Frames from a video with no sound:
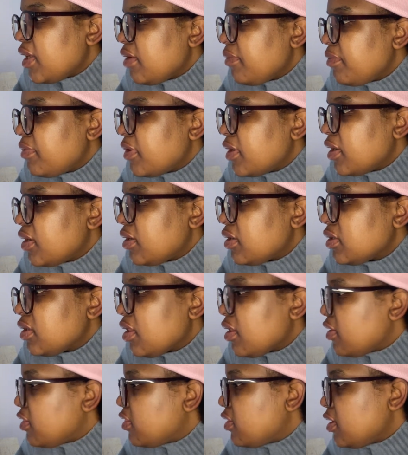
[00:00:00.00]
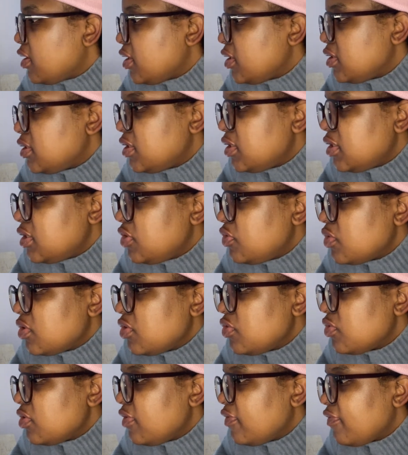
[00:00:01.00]
April 30,
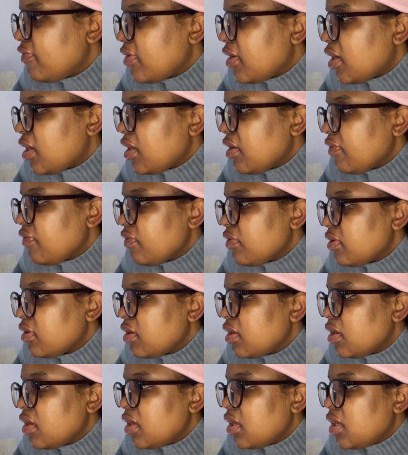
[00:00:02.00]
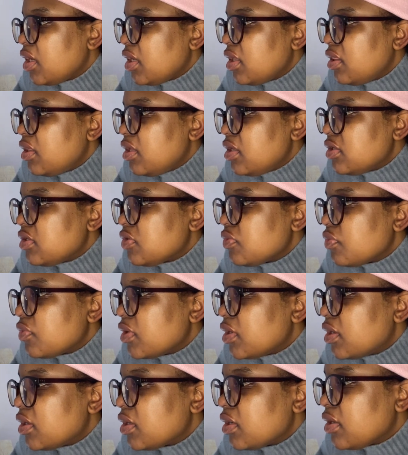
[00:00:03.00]
2025. This
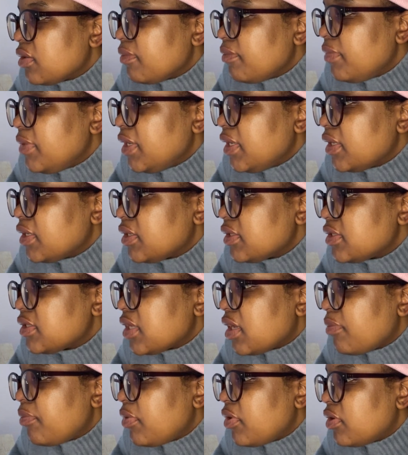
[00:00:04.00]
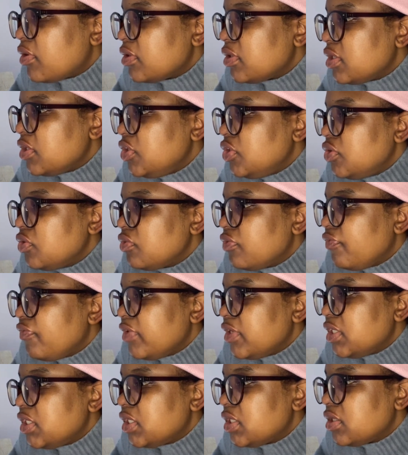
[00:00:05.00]
work builds upon the new
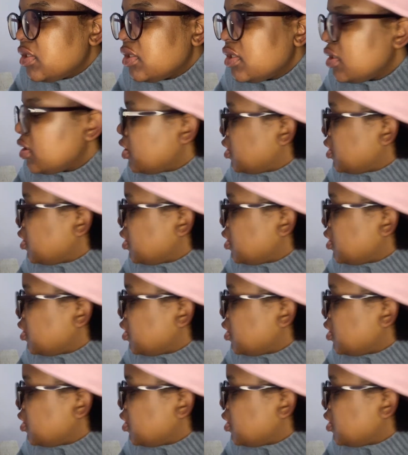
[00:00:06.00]
vision.